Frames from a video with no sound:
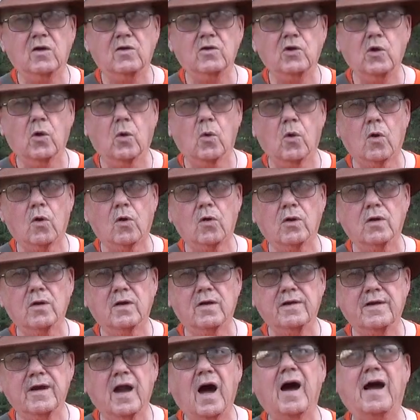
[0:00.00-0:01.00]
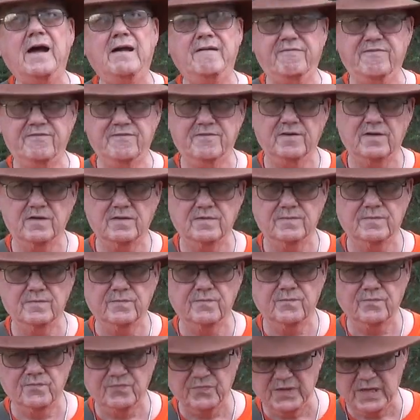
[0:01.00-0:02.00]
your knife.
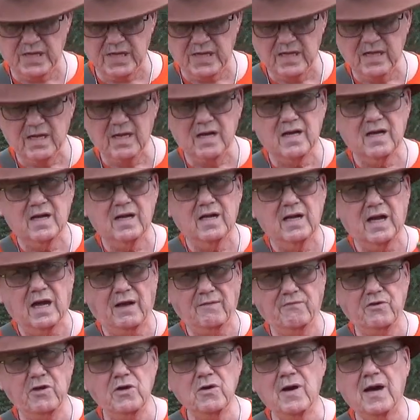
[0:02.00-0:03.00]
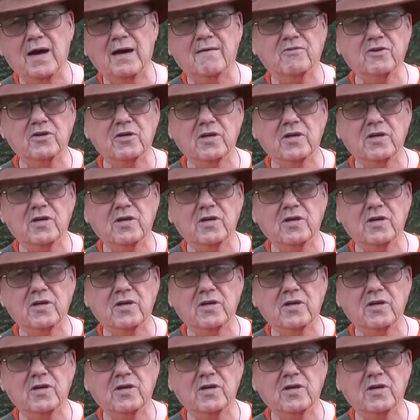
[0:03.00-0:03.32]
If you have a